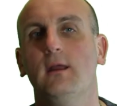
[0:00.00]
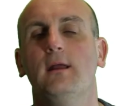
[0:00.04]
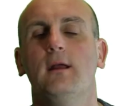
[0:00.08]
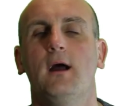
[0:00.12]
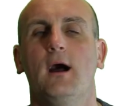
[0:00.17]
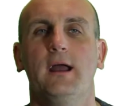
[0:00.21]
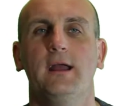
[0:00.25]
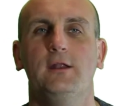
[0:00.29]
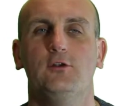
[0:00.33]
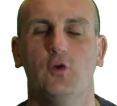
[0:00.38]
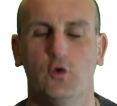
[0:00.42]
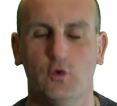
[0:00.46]

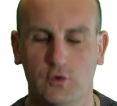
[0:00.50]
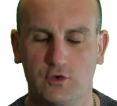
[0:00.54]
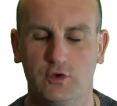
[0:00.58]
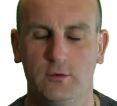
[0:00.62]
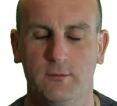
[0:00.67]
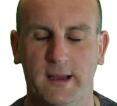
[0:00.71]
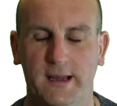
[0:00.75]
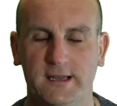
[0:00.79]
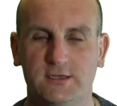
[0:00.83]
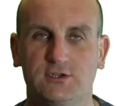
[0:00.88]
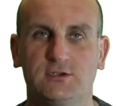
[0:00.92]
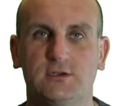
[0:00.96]
I talk too
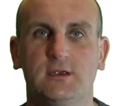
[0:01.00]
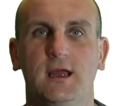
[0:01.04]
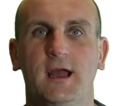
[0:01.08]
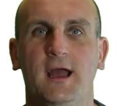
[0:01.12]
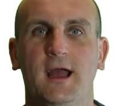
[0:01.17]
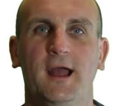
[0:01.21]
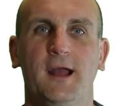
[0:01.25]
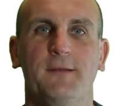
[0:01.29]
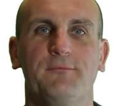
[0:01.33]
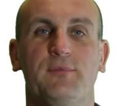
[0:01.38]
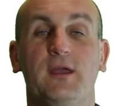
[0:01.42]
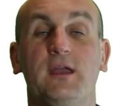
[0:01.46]
much.
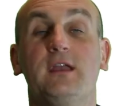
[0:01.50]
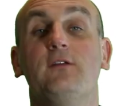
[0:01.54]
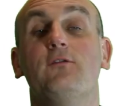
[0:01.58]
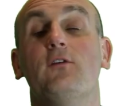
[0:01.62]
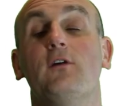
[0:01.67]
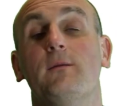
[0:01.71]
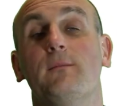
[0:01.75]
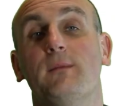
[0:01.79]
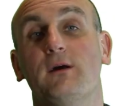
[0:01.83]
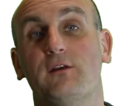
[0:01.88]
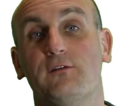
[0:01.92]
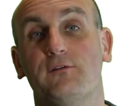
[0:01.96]
Thank you
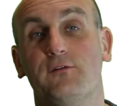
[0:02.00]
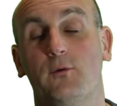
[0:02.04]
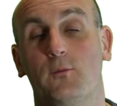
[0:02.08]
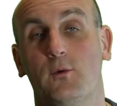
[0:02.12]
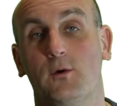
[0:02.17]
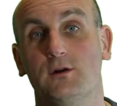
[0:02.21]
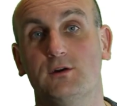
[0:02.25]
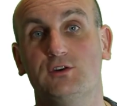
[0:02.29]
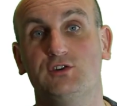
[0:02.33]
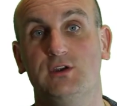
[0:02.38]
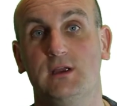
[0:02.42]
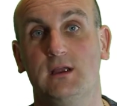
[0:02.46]
very much for
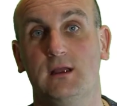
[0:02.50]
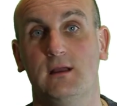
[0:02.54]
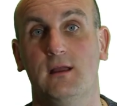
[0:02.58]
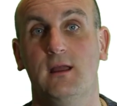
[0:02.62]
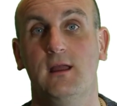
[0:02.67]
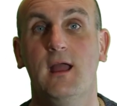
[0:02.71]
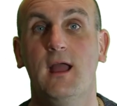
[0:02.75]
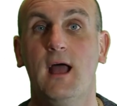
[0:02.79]
watching.